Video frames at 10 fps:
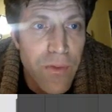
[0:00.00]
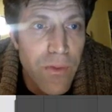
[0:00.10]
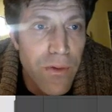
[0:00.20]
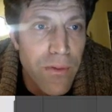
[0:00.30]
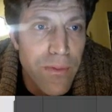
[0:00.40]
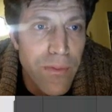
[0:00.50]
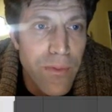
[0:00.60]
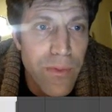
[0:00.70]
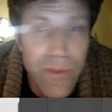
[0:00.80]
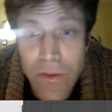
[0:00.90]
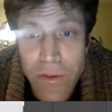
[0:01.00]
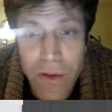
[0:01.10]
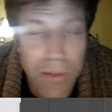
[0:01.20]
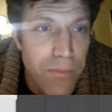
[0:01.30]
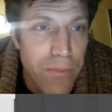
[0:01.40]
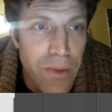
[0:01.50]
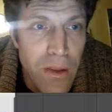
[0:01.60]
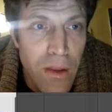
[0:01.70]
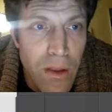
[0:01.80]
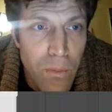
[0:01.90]
Or we can do a couple.
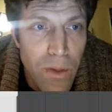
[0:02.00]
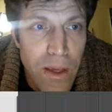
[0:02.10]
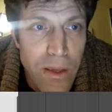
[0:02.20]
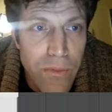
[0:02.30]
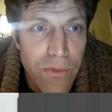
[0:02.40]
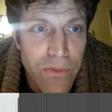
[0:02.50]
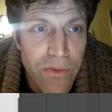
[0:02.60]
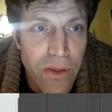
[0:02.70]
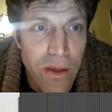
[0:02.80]
Y equals